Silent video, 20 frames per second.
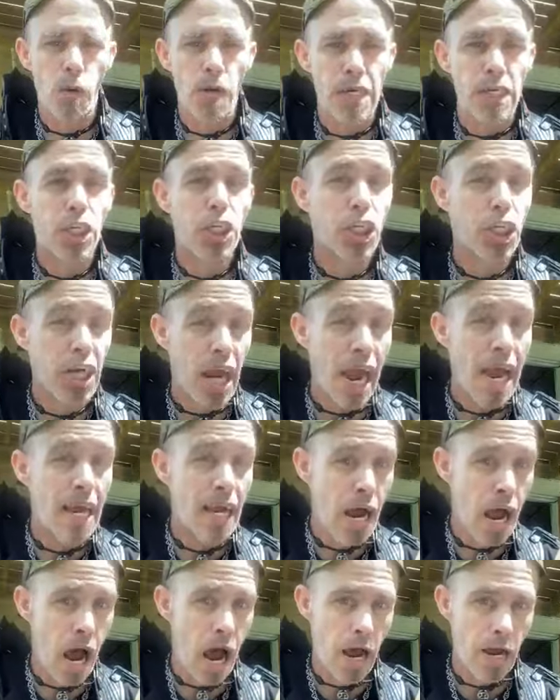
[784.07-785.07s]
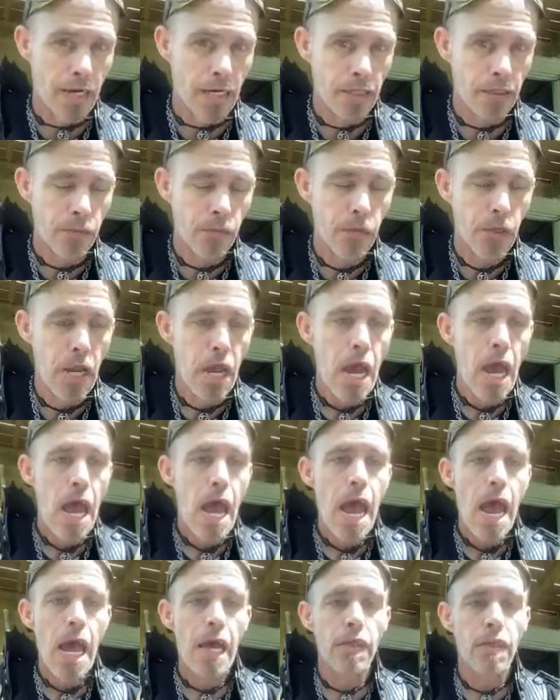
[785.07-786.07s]
known as Shanghai,
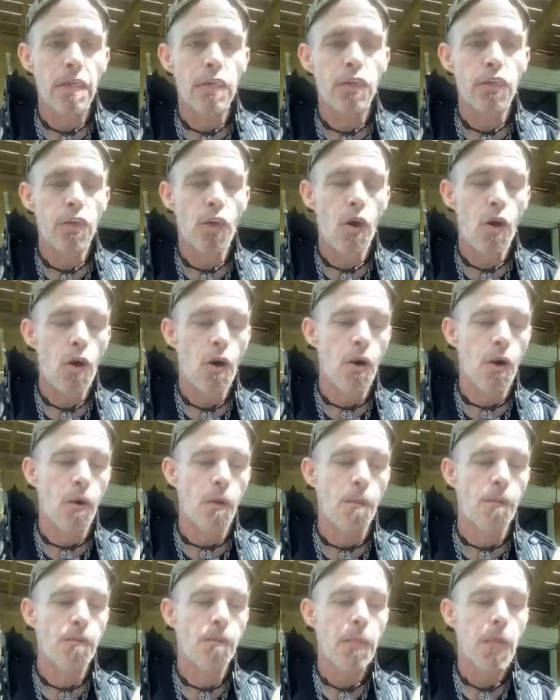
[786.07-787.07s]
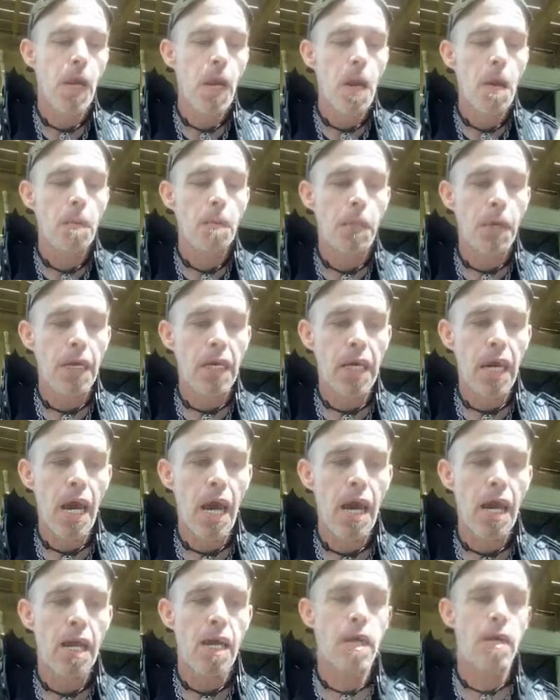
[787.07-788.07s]
and this term
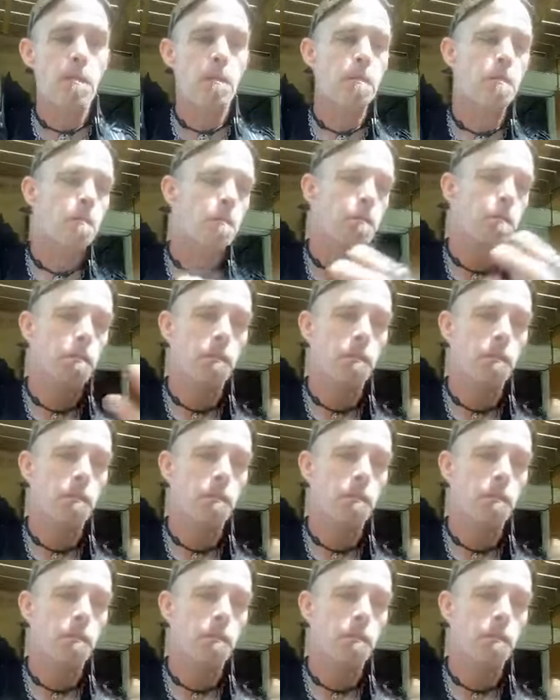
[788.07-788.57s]
became